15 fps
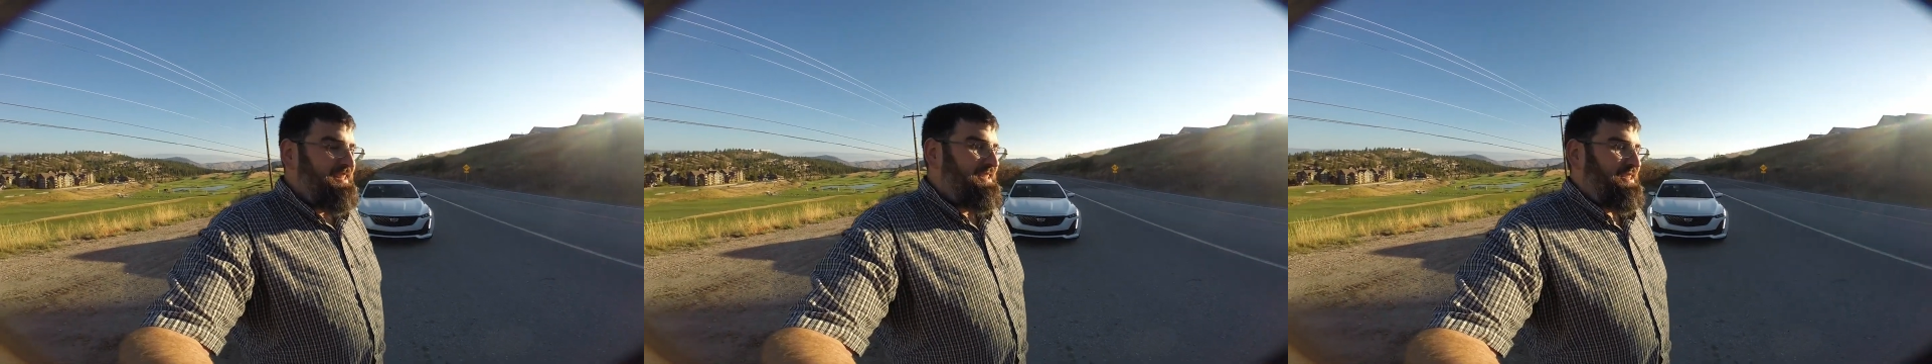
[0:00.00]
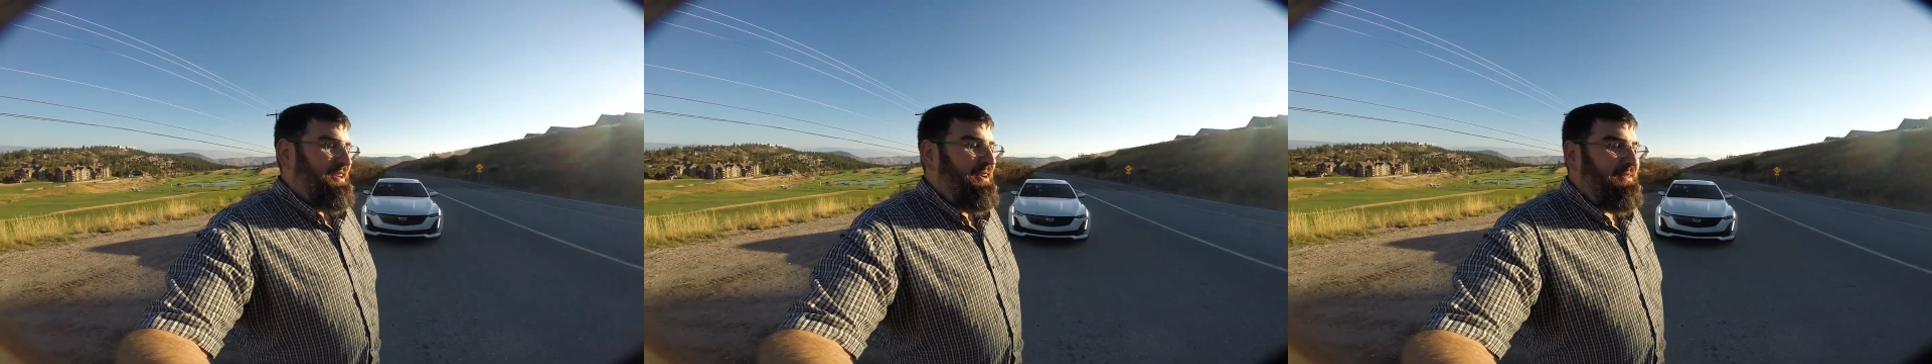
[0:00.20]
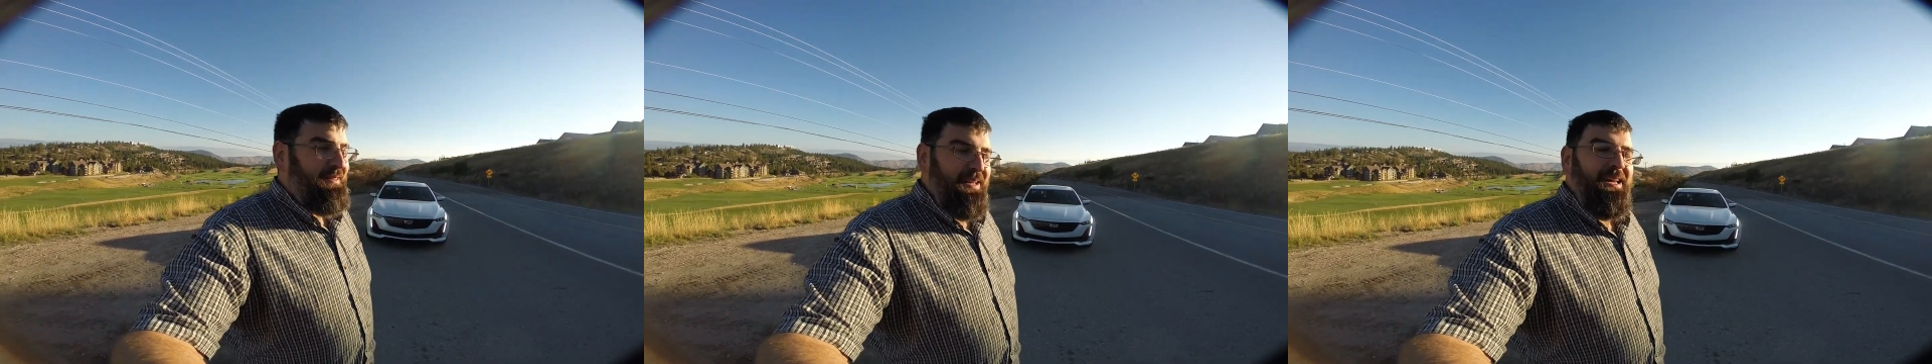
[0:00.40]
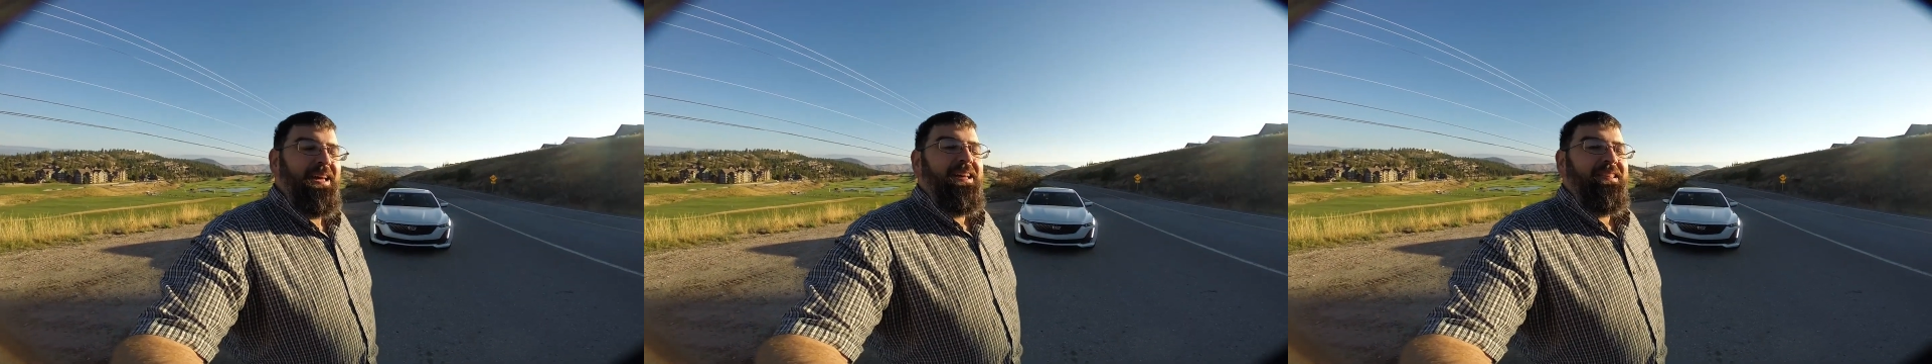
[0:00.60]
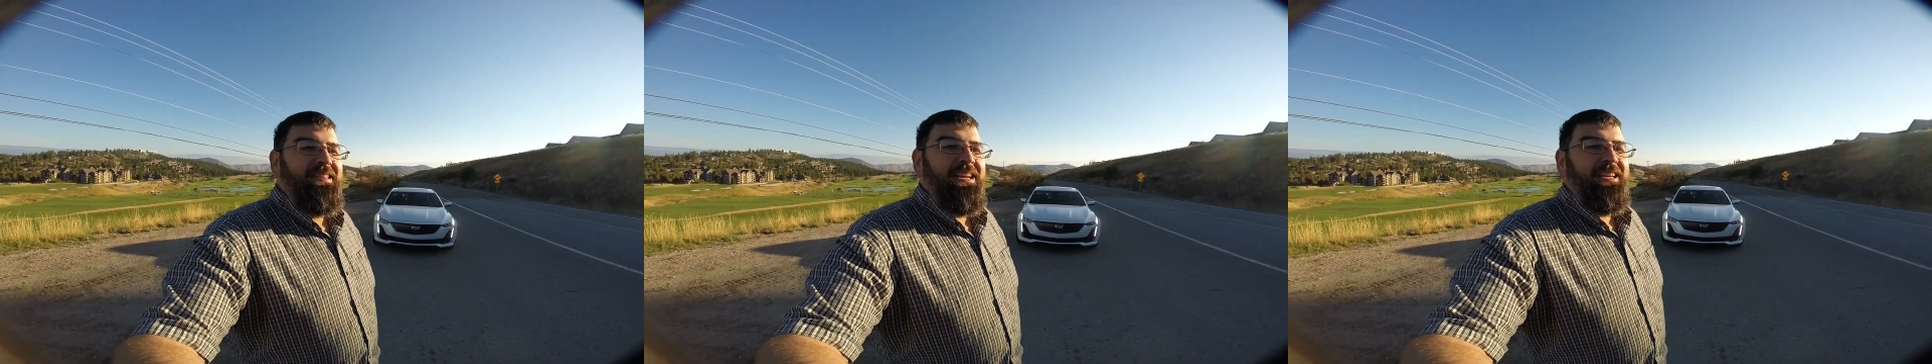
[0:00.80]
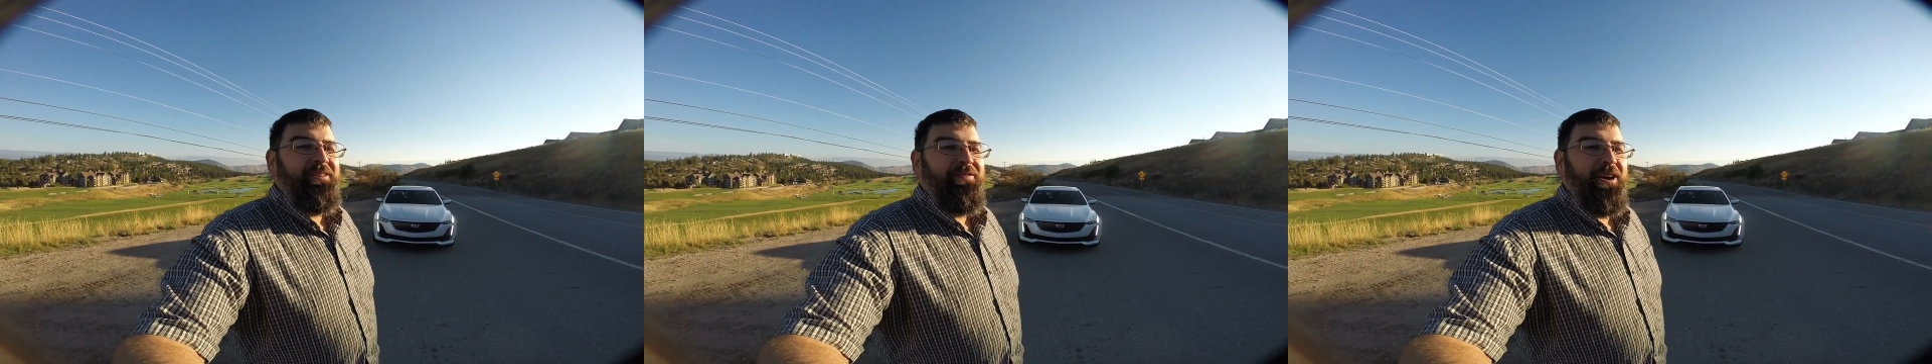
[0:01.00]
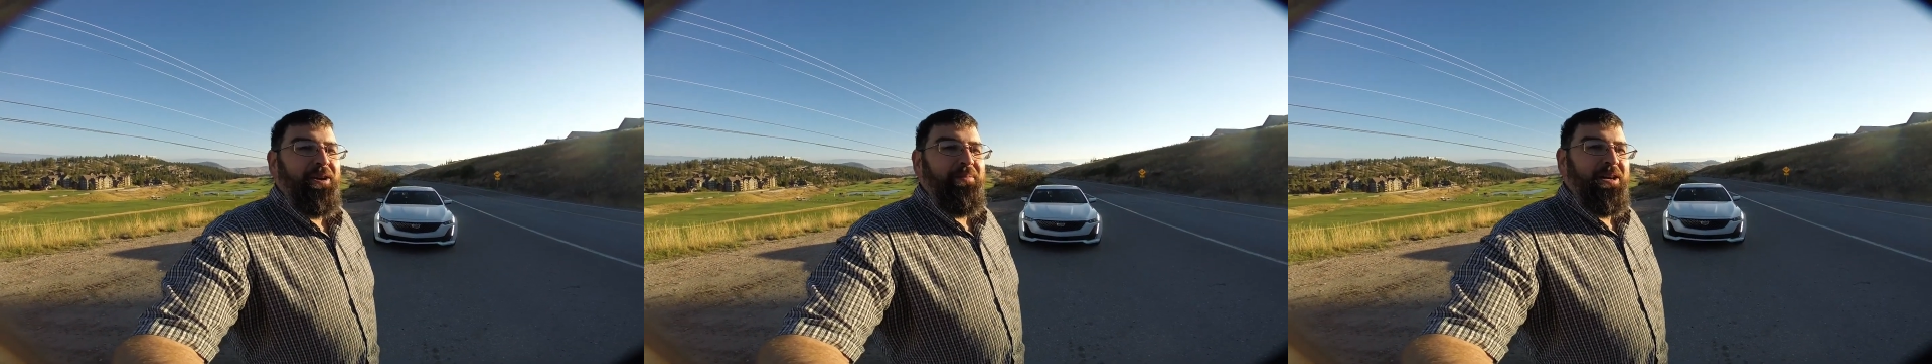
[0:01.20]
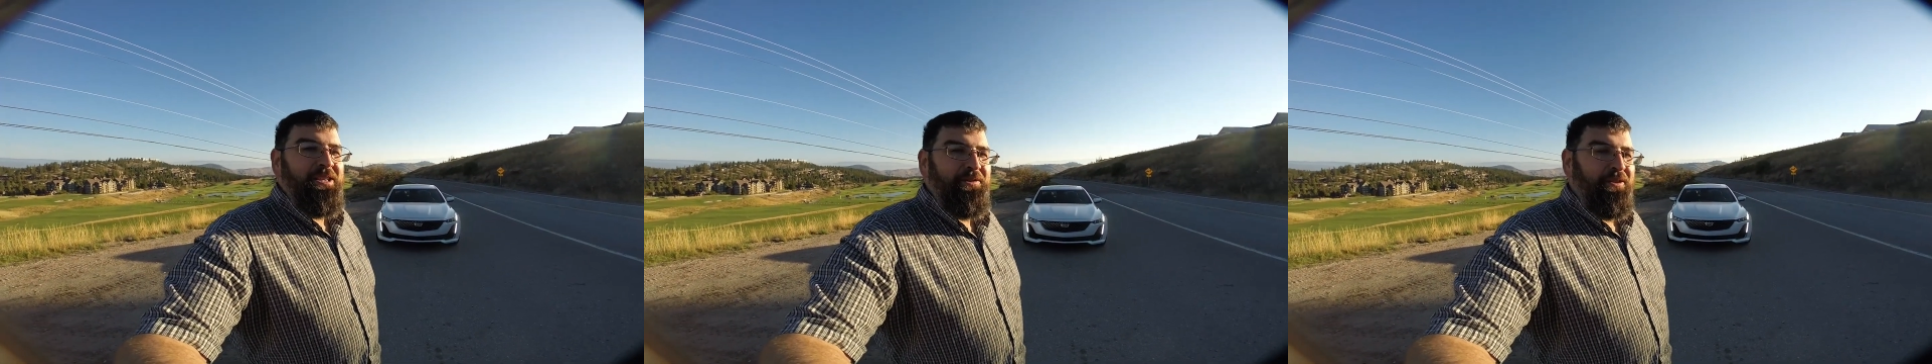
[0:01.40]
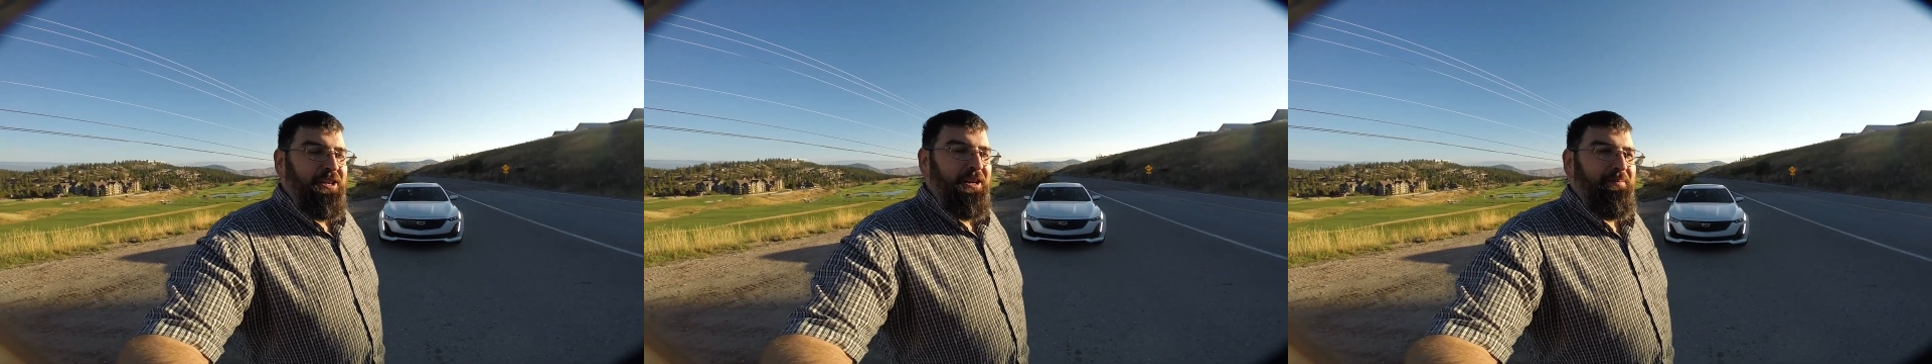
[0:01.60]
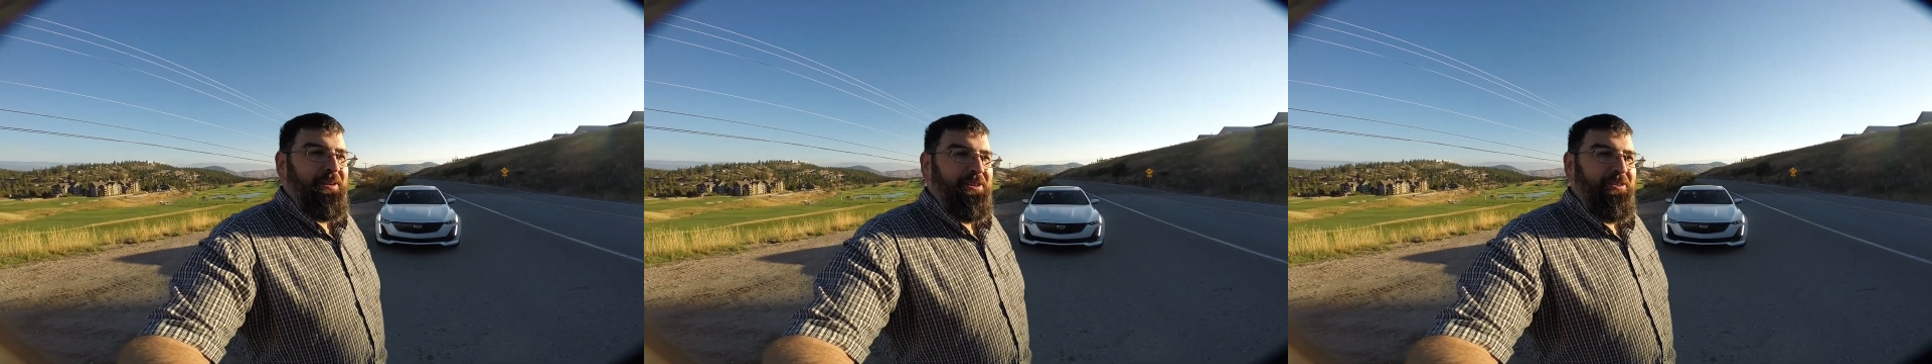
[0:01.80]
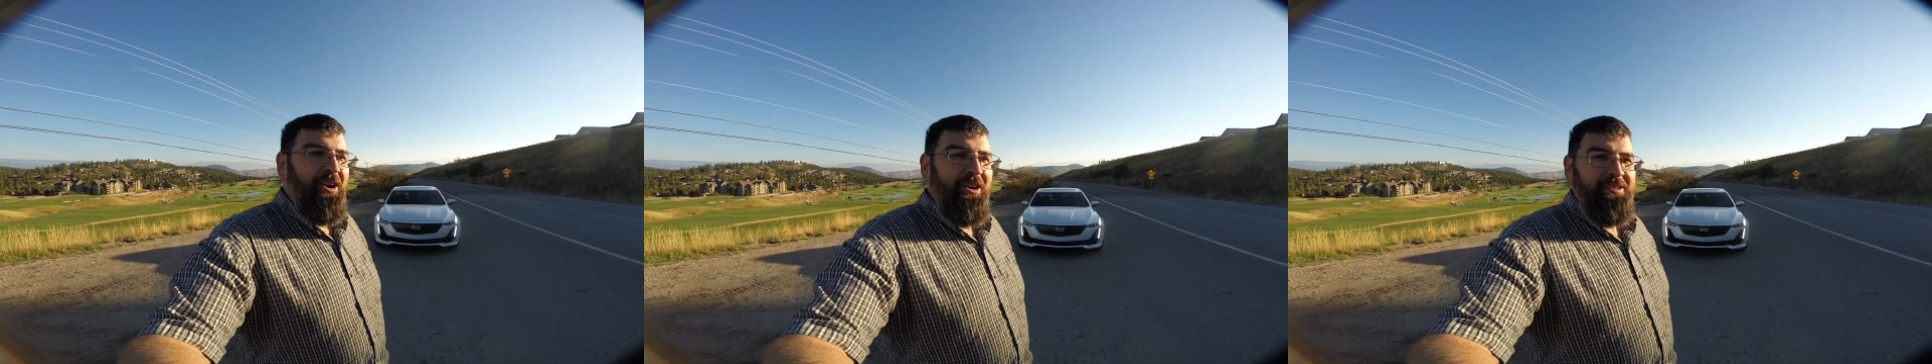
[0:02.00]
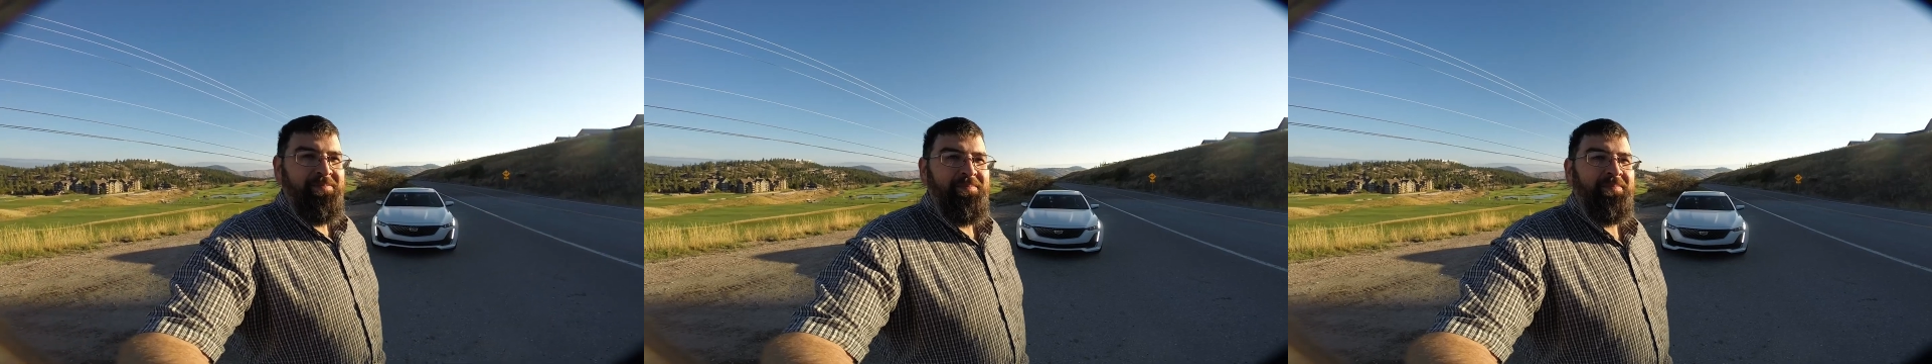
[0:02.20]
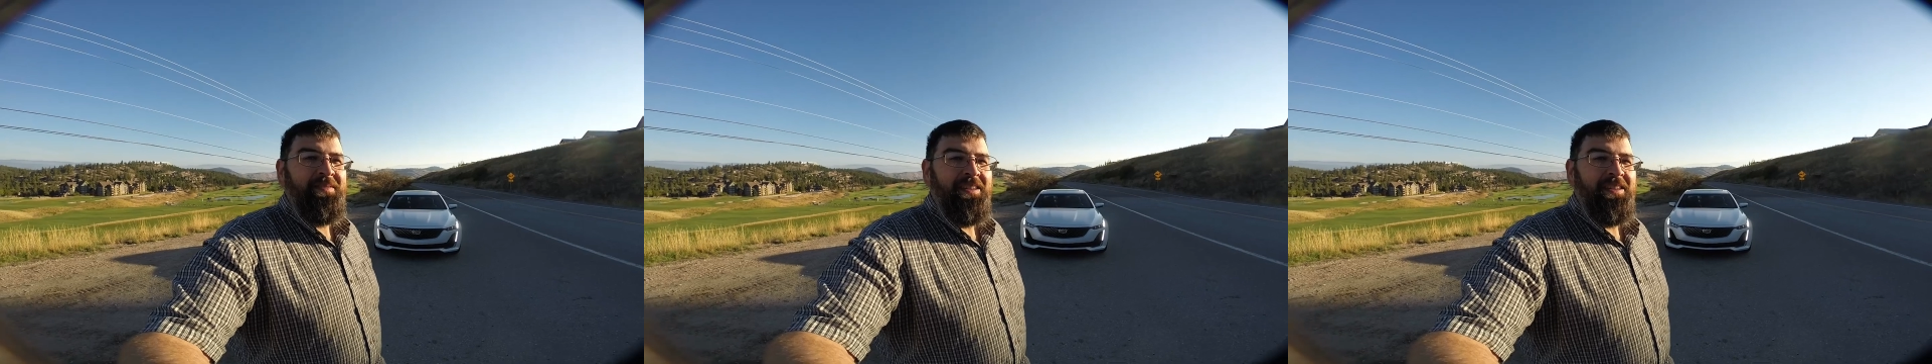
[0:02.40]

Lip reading: So thank you very much for coming along,